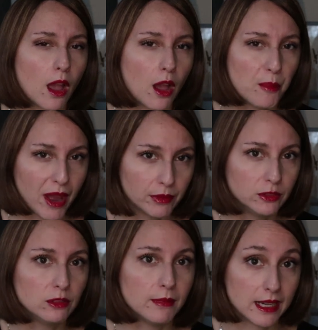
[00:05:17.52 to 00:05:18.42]
uh,
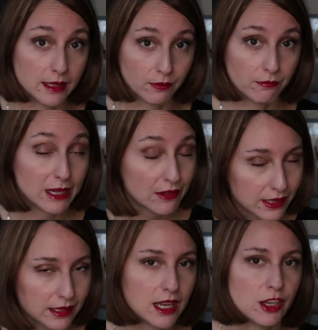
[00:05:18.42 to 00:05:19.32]
powerful
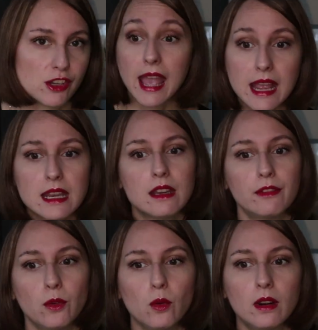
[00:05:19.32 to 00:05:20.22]
manifestation and
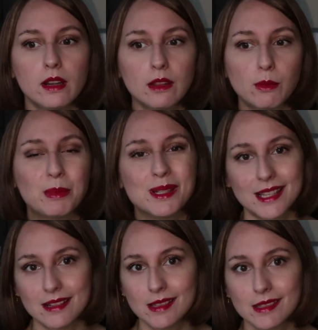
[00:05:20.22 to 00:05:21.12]
therefore it
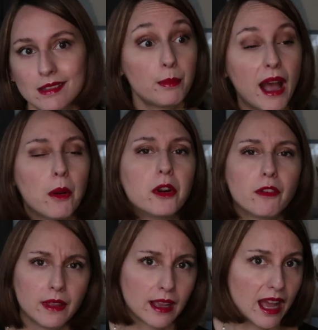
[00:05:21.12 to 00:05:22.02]
represents the power of the